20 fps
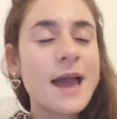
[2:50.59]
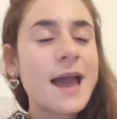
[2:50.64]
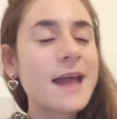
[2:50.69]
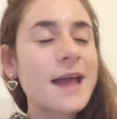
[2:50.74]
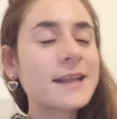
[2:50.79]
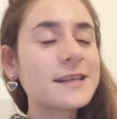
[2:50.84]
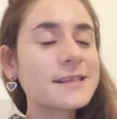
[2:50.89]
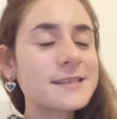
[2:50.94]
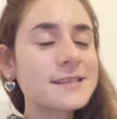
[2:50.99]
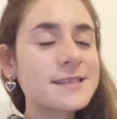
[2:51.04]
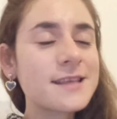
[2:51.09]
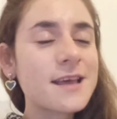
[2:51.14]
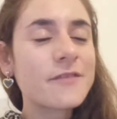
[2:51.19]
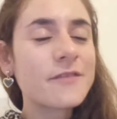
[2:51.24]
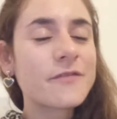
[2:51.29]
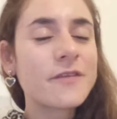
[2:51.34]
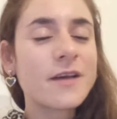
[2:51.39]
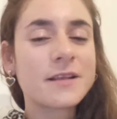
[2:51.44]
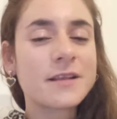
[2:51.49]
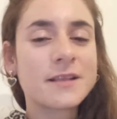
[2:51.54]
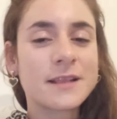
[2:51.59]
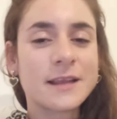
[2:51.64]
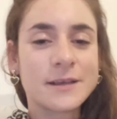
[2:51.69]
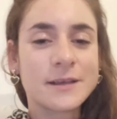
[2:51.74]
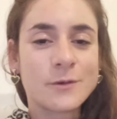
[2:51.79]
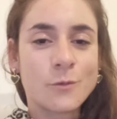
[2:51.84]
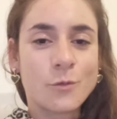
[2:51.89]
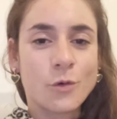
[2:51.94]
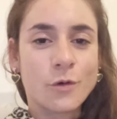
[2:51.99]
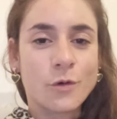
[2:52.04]
and it's
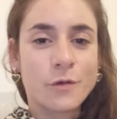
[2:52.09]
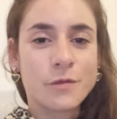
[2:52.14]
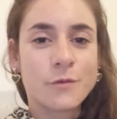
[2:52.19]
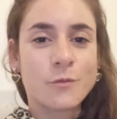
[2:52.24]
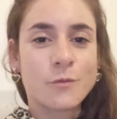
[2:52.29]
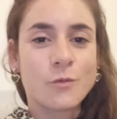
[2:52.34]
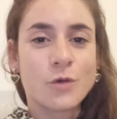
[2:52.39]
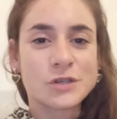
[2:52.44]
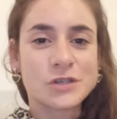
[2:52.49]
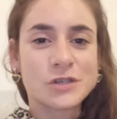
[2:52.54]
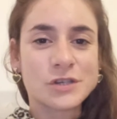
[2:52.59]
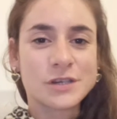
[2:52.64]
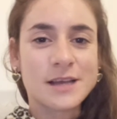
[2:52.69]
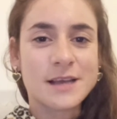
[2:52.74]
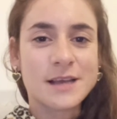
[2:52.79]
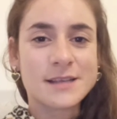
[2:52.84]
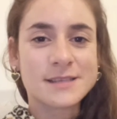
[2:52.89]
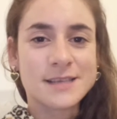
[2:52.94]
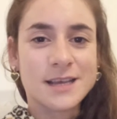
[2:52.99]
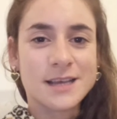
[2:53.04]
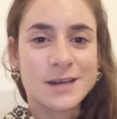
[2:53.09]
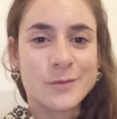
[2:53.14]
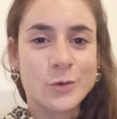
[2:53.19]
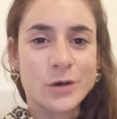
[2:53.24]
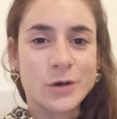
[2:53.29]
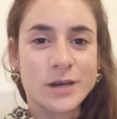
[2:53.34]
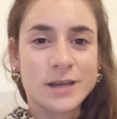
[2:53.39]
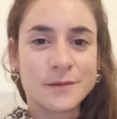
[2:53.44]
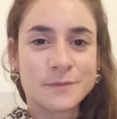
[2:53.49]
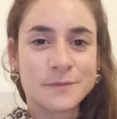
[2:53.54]
definitely worth watching and
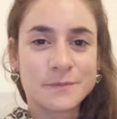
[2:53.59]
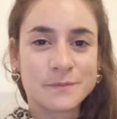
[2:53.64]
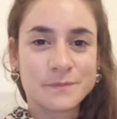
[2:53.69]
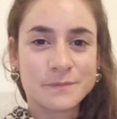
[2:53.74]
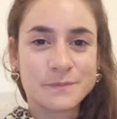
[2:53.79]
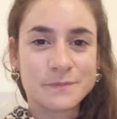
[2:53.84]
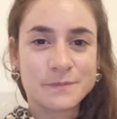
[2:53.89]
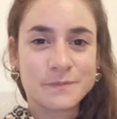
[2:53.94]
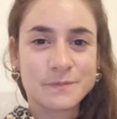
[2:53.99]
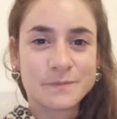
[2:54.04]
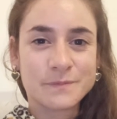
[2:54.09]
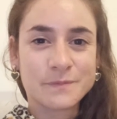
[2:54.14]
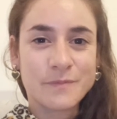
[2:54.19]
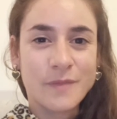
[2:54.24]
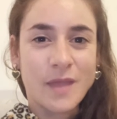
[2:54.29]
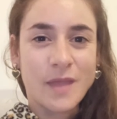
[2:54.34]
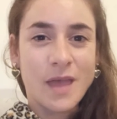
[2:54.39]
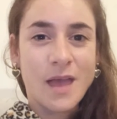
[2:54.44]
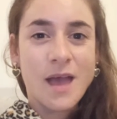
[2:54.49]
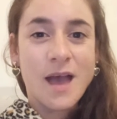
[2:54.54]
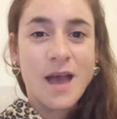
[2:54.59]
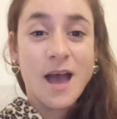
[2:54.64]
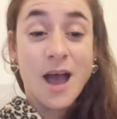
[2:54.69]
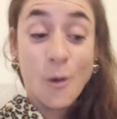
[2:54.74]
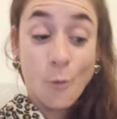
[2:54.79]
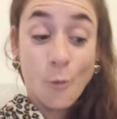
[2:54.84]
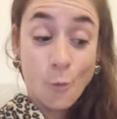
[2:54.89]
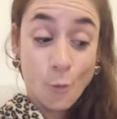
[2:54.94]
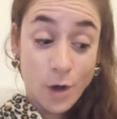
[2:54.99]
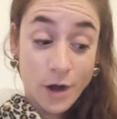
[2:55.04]
celebrating.
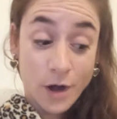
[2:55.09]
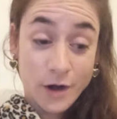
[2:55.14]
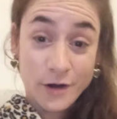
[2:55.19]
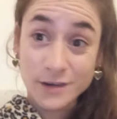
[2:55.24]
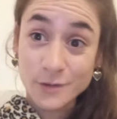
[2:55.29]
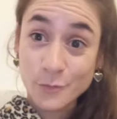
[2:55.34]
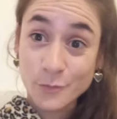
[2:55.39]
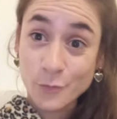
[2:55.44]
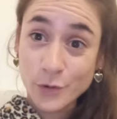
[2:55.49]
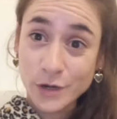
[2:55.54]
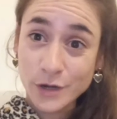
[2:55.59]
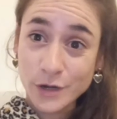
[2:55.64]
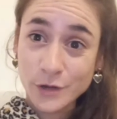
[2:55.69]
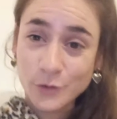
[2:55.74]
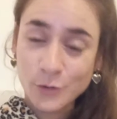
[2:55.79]
I'm wearing a pretty